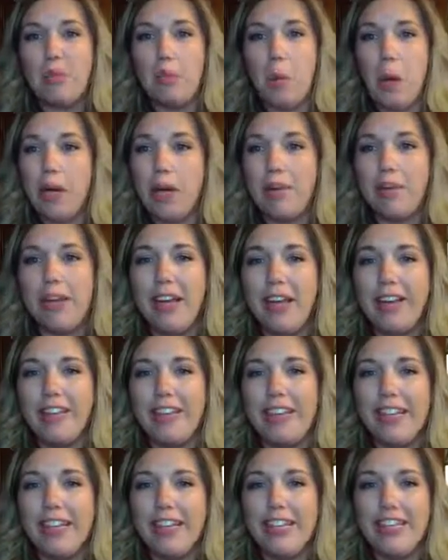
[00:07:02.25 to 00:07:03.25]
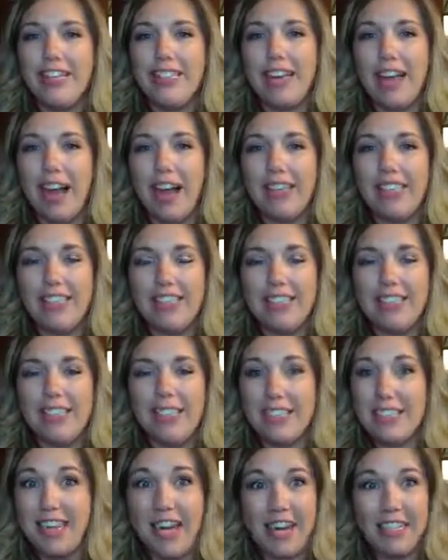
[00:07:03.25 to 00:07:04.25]
What are we going to
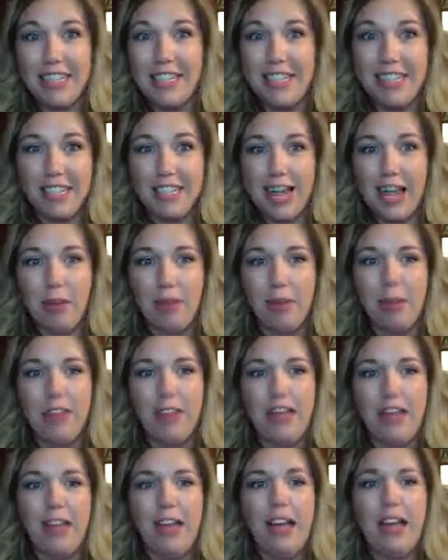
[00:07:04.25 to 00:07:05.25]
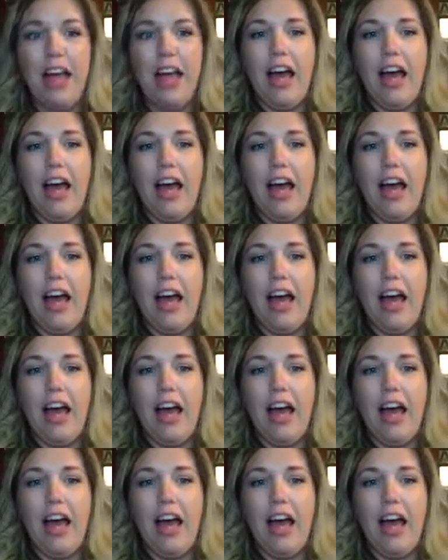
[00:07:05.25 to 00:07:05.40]
discuss at the table?